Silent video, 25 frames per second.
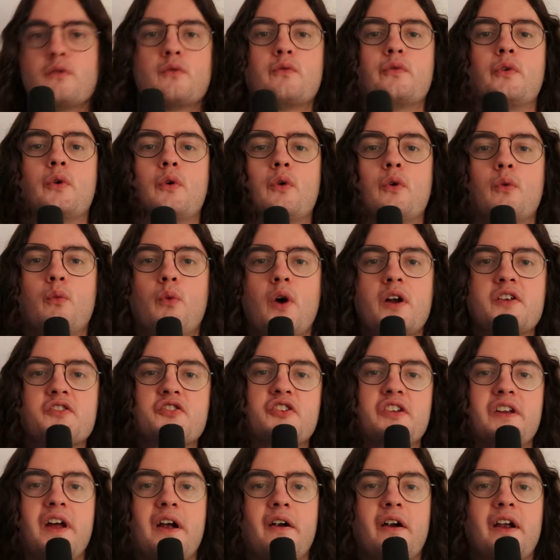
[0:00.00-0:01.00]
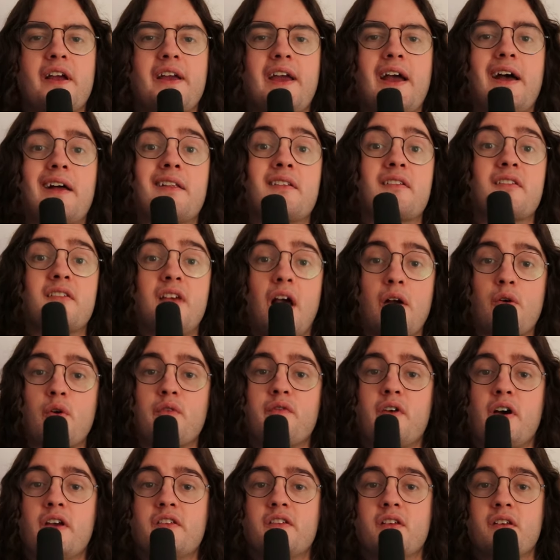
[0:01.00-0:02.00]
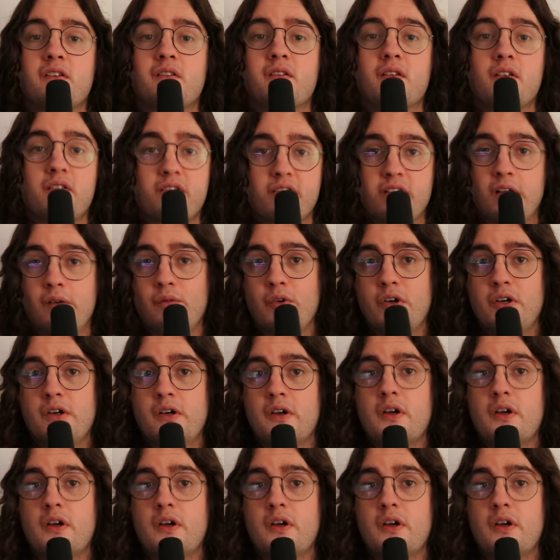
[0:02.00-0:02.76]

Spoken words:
for 1 generic and sacrificing the sliver.